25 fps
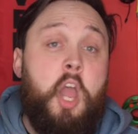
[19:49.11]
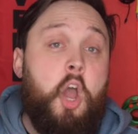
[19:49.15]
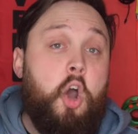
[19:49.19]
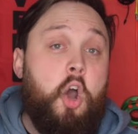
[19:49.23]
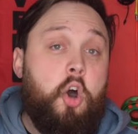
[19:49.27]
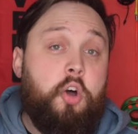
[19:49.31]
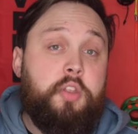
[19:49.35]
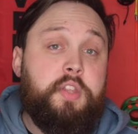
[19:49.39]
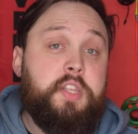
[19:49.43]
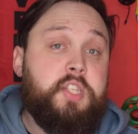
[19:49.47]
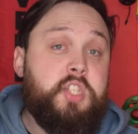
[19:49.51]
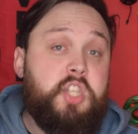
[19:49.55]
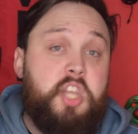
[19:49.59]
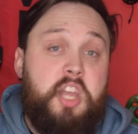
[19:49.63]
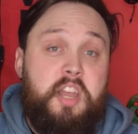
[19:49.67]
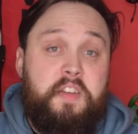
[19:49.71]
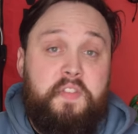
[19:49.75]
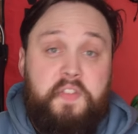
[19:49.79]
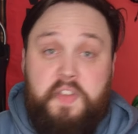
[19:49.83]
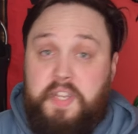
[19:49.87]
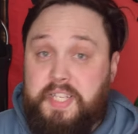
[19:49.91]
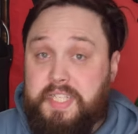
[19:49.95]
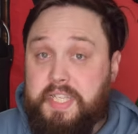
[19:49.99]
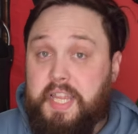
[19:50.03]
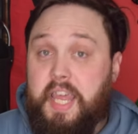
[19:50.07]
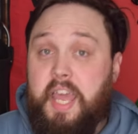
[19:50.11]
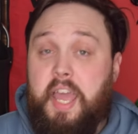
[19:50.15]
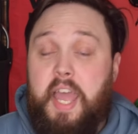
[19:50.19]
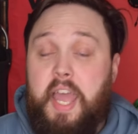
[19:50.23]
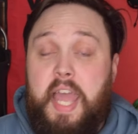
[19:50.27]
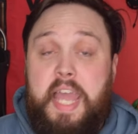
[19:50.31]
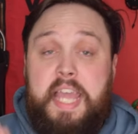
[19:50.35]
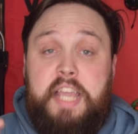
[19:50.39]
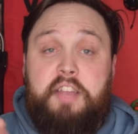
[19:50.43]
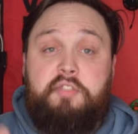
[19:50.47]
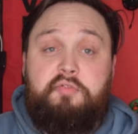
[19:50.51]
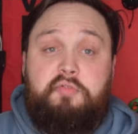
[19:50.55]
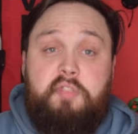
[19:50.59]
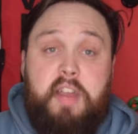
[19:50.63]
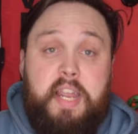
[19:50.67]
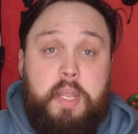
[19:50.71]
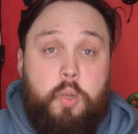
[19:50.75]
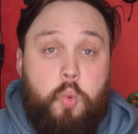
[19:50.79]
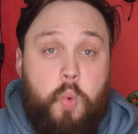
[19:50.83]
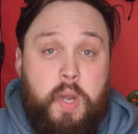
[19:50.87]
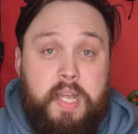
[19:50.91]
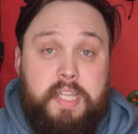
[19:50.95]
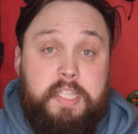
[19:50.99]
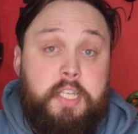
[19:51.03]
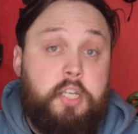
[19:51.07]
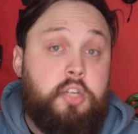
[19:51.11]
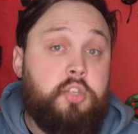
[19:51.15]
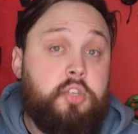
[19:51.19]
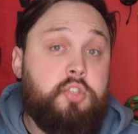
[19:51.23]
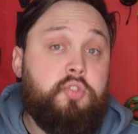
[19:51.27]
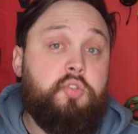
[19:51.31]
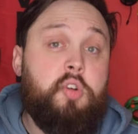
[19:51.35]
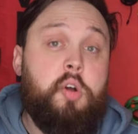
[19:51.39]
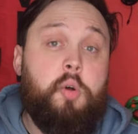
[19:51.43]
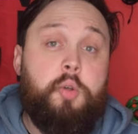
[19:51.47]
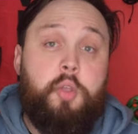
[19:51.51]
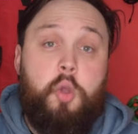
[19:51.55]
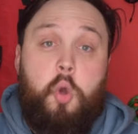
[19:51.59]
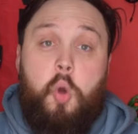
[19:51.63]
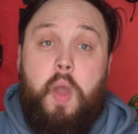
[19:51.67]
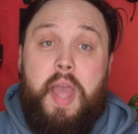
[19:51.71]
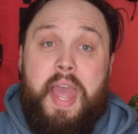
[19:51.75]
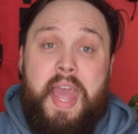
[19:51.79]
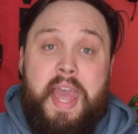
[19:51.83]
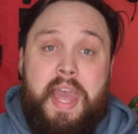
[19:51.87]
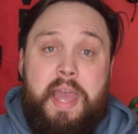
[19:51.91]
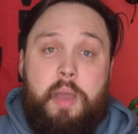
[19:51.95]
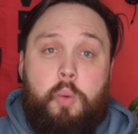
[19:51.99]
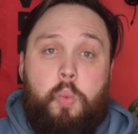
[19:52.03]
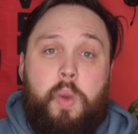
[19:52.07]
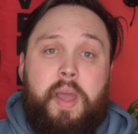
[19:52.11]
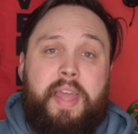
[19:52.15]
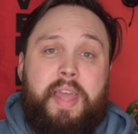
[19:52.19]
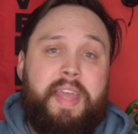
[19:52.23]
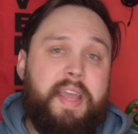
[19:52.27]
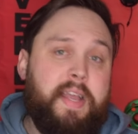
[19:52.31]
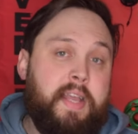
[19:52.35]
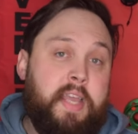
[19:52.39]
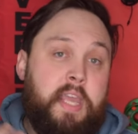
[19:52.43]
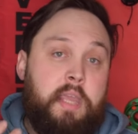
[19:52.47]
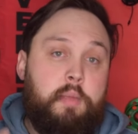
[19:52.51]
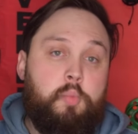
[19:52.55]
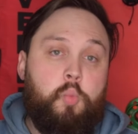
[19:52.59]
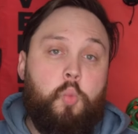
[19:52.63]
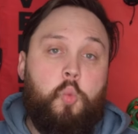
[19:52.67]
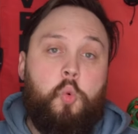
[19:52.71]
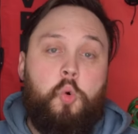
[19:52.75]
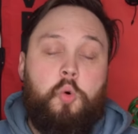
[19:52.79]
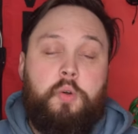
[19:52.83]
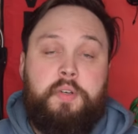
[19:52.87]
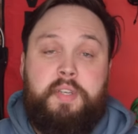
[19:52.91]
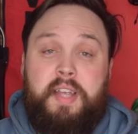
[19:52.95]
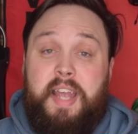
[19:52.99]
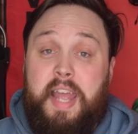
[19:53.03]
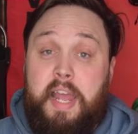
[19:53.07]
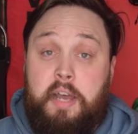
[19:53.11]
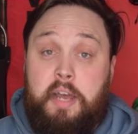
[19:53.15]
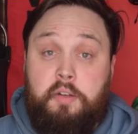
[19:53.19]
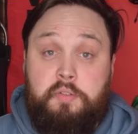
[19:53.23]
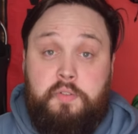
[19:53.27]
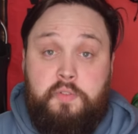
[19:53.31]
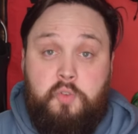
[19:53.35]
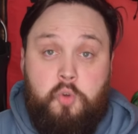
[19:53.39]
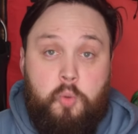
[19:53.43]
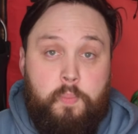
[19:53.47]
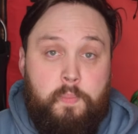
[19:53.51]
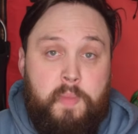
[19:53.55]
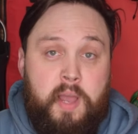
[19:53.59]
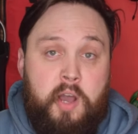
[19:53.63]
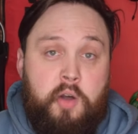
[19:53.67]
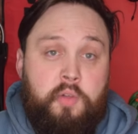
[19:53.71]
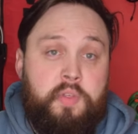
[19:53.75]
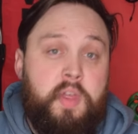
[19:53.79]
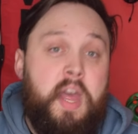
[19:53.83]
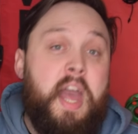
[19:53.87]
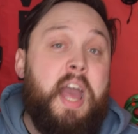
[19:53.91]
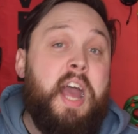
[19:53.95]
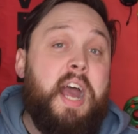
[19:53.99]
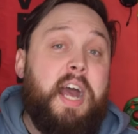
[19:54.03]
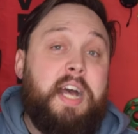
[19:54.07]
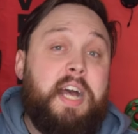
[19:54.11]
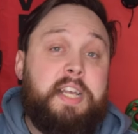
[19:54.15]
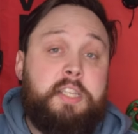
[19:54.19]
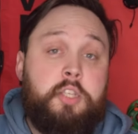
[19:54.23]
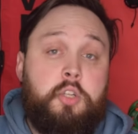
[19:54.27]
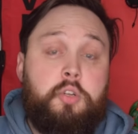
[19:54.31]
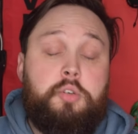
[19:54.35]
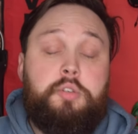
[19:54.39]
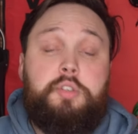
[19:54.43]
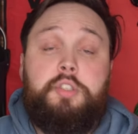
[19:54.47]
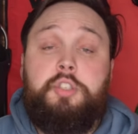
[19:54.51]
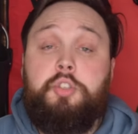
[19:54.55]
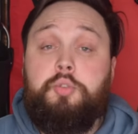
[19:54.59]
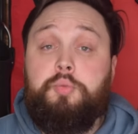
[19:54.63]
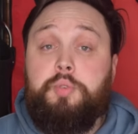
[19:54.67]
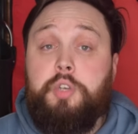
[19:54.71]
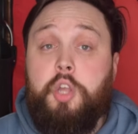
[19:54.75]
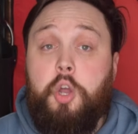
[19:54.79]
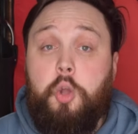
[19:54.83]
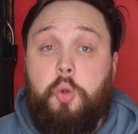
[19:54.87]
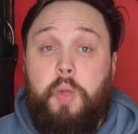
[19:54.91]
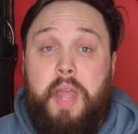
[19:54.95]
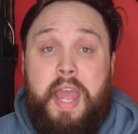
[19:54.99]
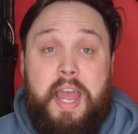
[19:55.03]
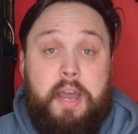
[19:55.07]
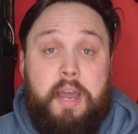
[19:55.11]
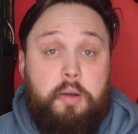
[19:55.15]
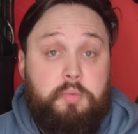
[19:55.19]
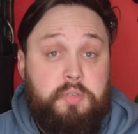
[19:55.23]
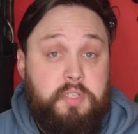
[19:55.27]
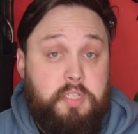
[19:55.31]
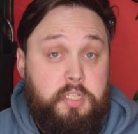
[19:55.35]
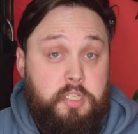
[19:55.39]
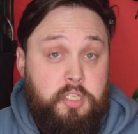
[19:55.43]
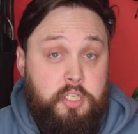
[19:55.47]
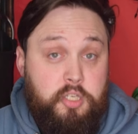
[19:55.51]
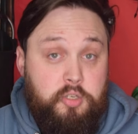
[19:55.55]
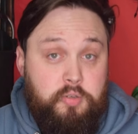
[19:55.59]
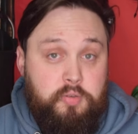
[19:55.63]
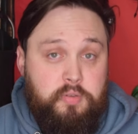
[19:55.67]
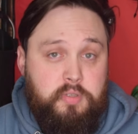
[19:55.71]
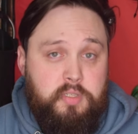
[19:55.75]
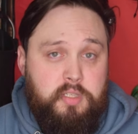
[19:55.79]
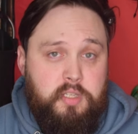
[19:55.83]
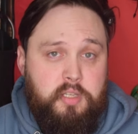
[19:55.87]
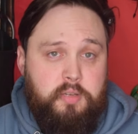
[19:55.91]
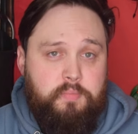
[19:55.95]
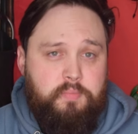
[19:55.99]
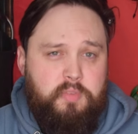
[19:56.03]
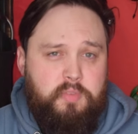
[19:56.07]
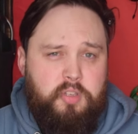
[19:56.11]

On the surface, they're a great way to control your airway and keep water out of your mouth as long as you know how to use them.